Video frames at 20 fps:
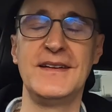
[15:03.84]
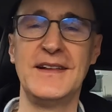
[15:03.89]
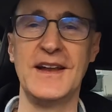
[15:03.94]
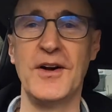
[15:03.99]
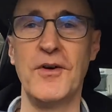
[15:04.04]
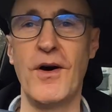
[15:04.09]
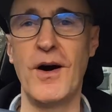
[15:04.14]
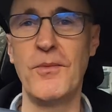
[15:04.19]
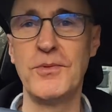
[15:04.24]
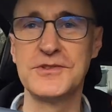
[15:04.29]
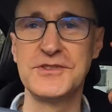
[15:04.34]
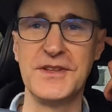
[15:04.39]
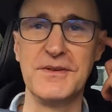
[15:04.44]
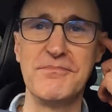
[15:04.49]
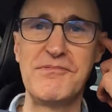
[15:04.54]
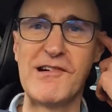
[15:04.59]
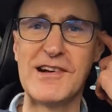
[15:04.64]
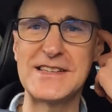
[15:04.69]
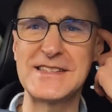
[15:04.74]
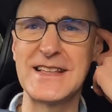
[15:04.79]
you know, I wasn't
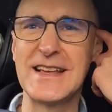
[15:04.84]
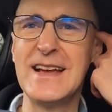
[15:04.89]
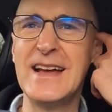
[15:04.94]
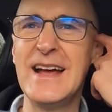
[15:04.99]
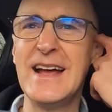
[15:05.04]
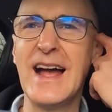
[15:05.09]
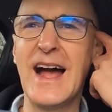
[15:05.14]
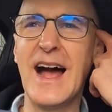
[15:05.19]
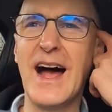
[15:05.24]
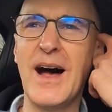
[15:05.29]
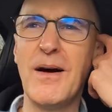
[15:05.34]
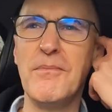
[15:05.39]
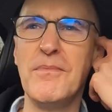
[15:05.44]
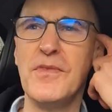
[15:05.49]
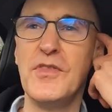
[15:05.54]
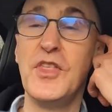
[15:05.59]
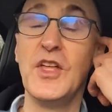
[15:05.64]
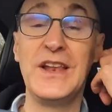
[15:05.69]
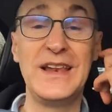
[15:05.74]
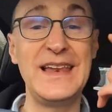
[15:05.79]
impressed.
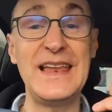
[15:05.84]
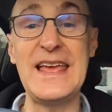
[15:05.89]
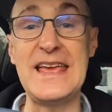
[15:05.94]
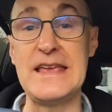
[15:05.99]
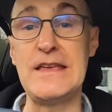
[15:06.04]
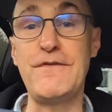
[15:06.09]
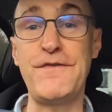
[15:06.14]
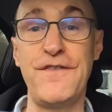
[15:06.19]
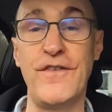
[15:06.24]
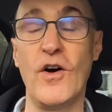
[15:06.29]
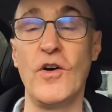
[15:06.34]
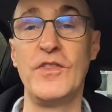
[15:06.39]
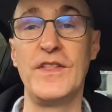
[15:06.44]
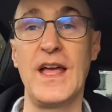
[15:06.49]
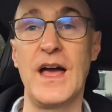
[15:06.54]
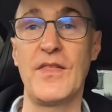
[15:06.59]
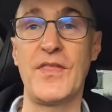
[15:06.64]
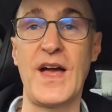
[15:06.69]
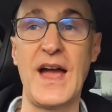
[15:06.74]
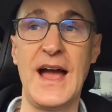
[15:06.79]
The Leaf, on the other